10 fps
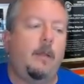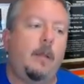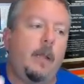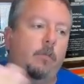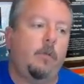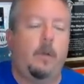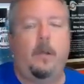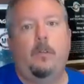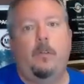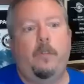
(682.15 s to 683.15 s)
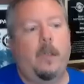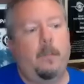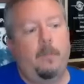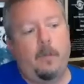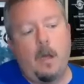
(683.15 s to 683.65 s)
And then guess what? It turns out
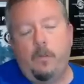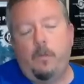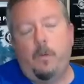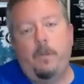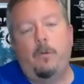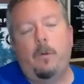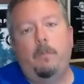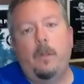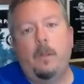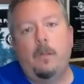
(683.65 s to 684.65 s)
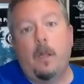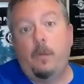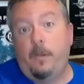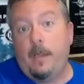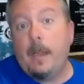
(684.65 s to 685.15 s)
to cause $24 billion
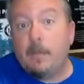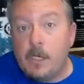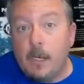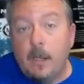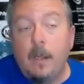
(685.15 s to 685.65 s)
in damage.